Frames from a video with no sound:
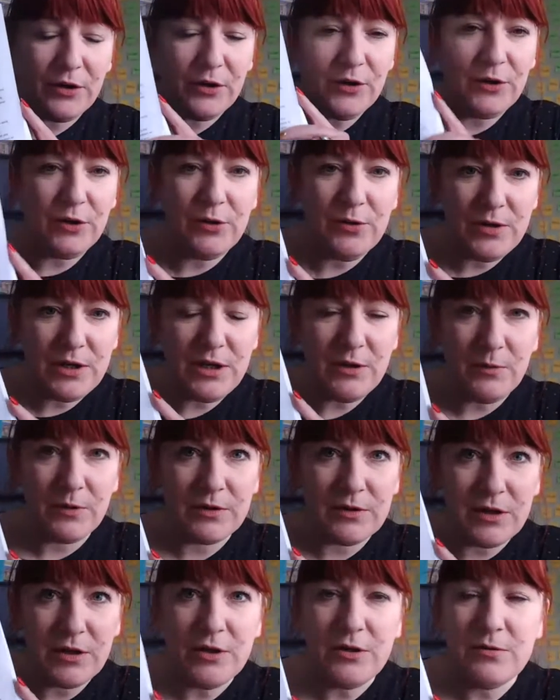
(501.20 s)
who do you
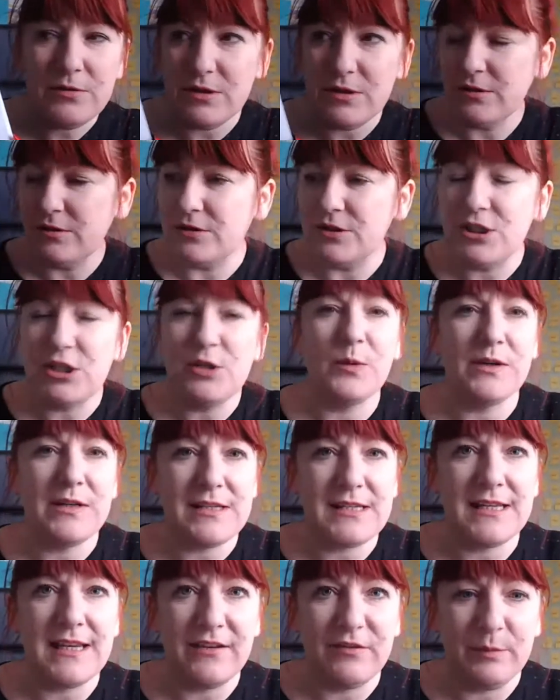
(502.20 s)
want, do you want to
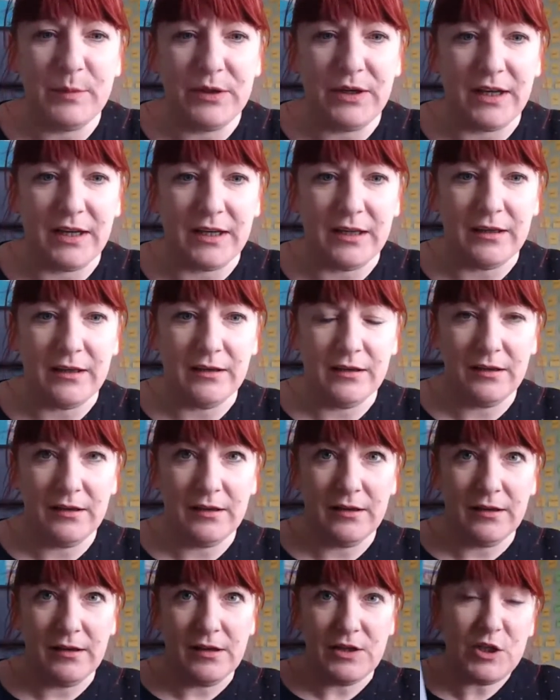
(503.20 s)
save money?
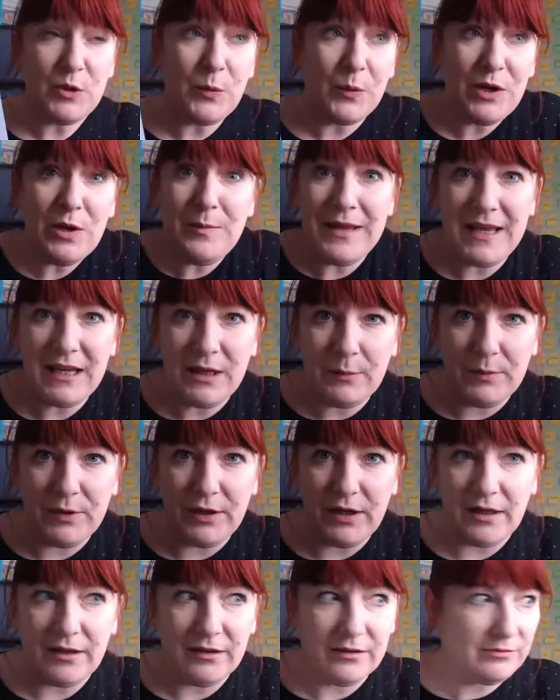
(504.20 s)
Do you want to make
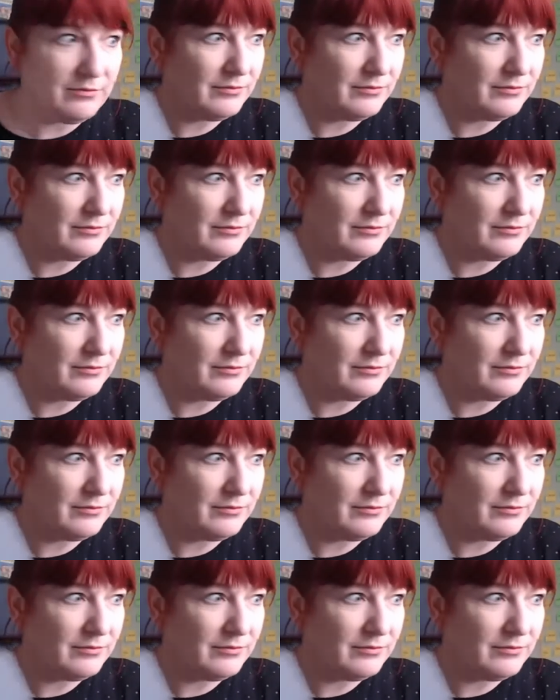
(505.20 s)
money?